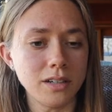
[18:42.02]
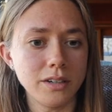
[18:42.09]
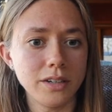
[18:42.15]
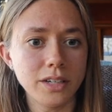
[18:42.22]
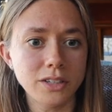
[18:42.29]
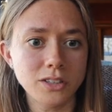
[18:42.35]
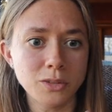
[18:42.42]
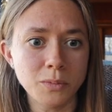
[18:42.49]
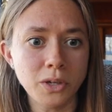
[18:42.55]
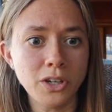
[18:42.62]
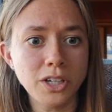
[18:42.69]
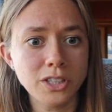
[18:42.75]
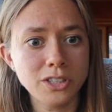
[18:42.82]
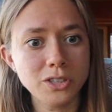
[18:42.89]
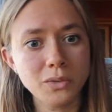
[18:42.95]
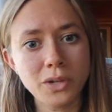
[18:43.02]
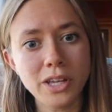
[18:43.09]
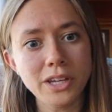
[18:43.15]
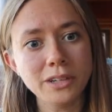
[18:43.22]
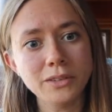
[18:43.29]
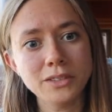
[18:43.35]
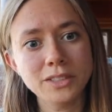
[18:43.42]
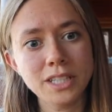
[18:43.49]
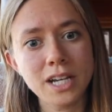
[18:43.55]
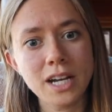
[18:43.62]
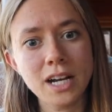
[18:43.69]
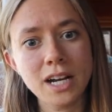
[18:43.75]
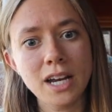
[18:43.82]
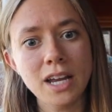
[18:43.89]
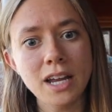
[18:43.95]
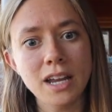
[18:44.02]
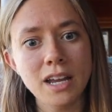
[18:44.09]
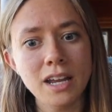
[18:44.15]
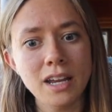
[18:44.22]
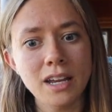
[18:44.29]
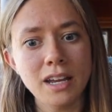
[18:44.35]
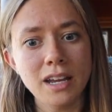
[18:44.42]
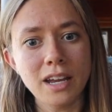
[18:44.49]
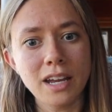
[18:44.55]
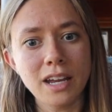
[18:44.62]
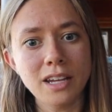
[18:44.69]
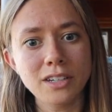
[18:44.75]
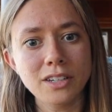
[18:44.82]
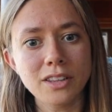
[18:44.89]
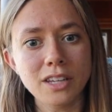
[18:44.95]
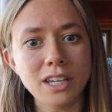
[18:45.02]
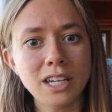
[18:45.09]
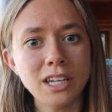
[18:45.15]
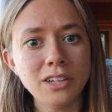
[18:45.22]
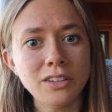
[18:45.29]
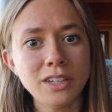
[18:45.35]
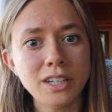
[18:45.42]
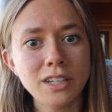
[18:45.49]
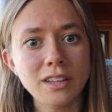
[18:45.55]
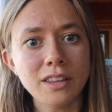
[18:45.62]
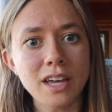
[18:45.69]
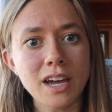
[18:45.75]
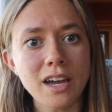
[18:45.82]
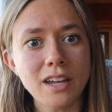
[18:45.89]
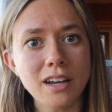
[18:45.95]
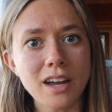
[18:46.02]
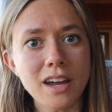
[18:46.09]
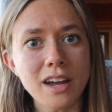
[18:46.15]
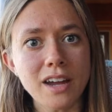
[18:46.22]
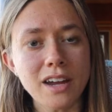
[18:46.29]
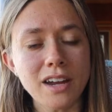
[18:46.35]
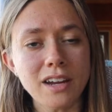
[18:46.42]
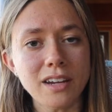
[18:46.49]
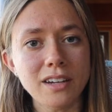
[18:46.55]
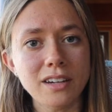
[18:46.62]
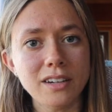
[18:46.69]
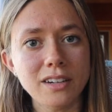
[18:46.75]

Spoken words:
experienced while I was there, and the healing that I